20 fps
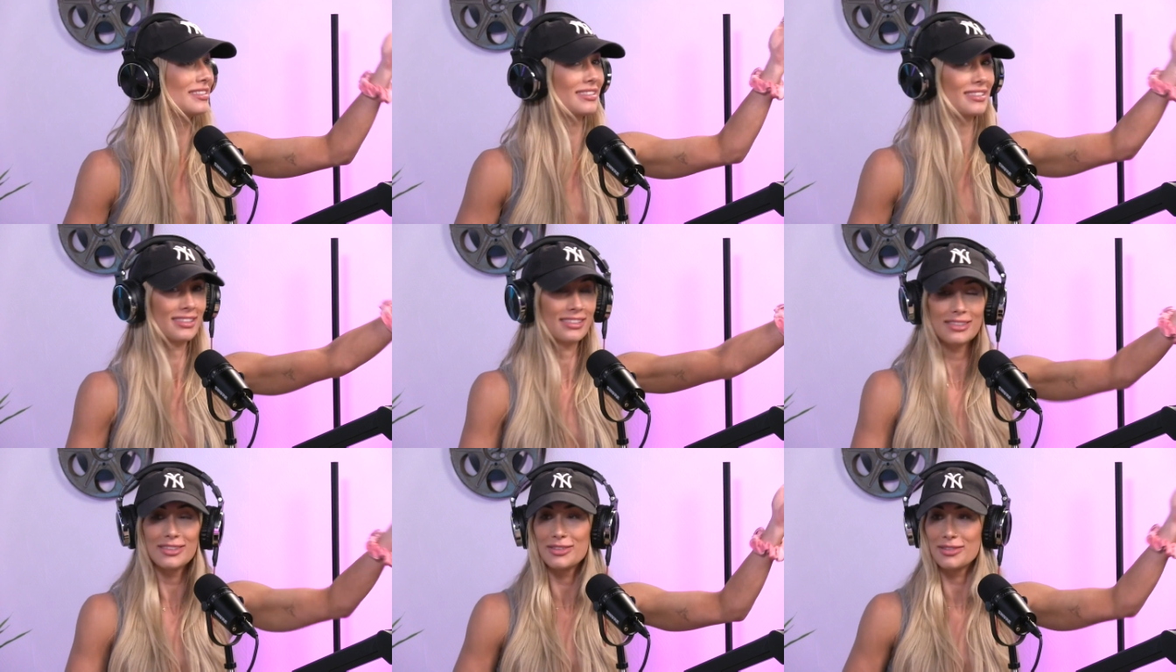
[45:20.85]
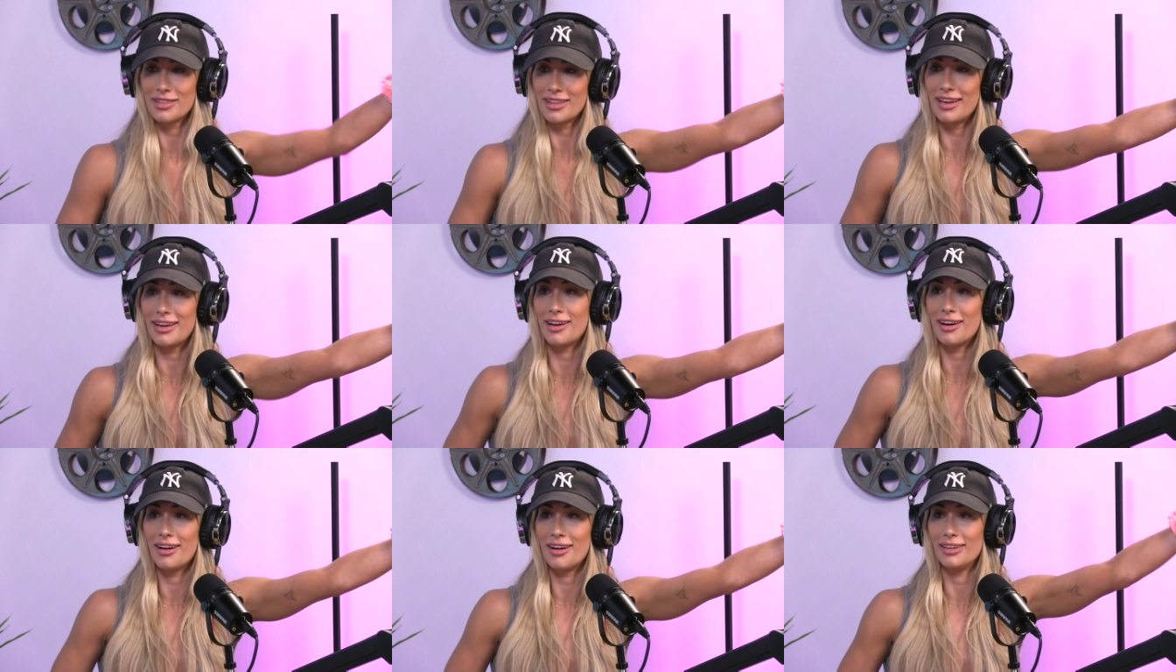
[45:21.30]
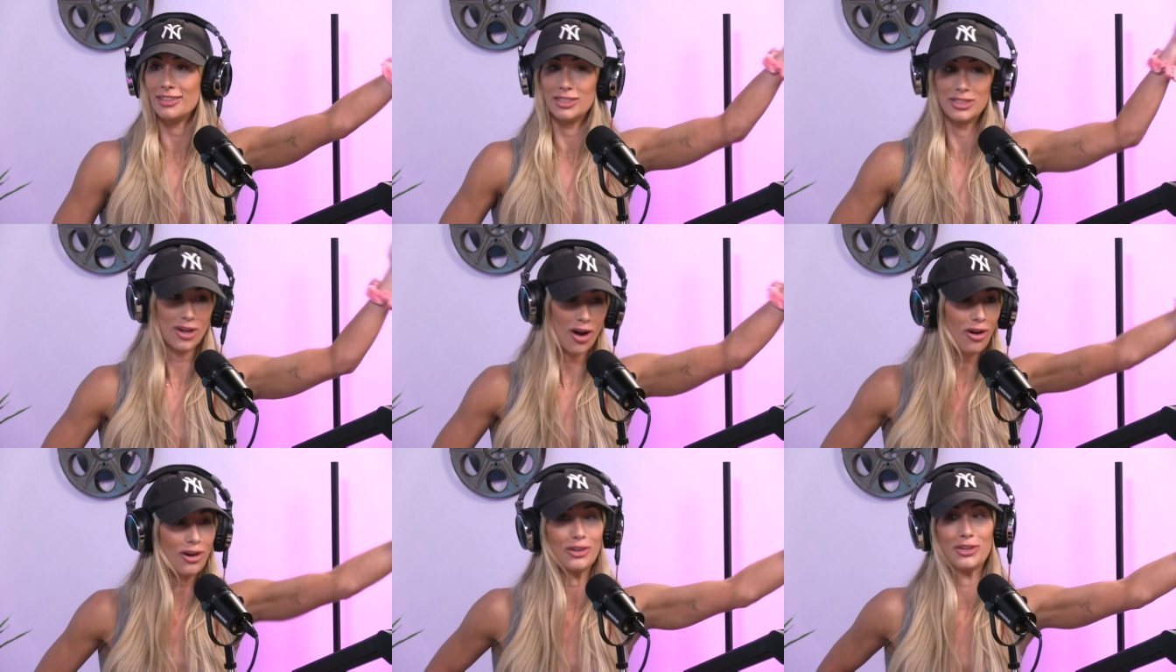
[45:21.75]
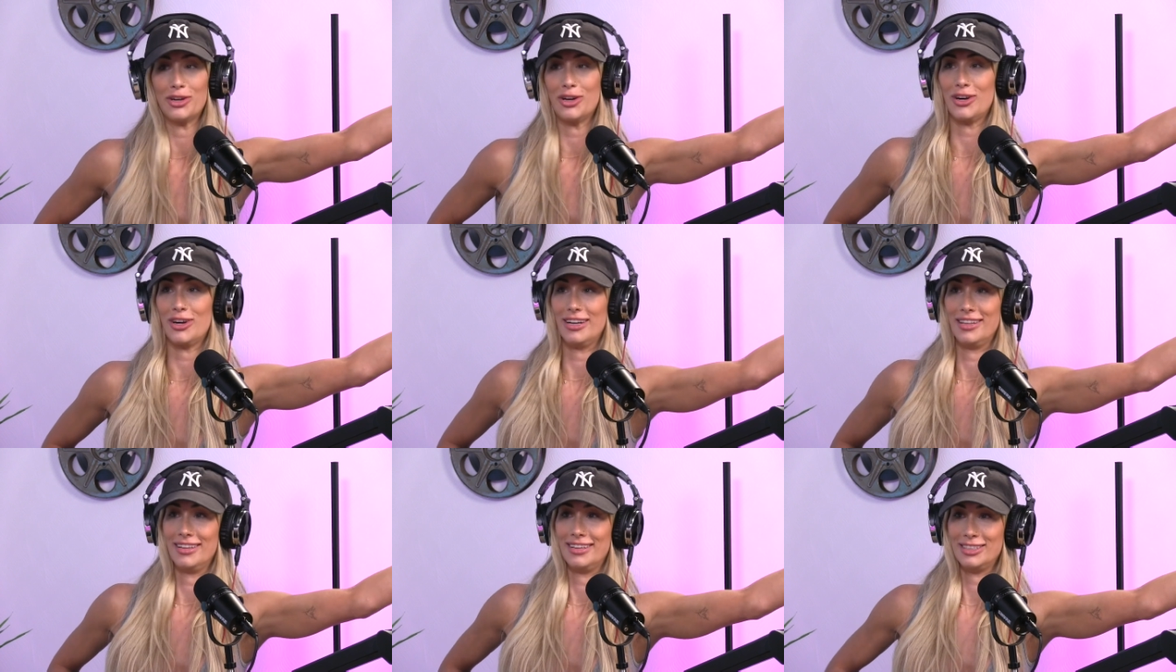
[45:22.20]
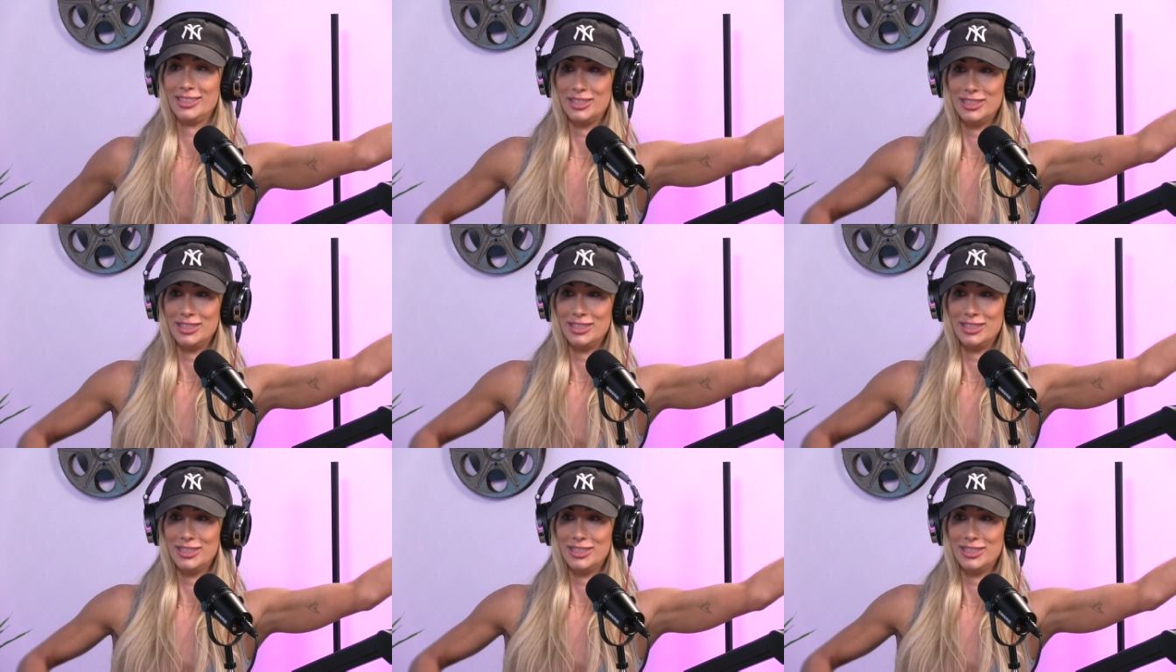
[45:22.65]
She's like a doctor in this.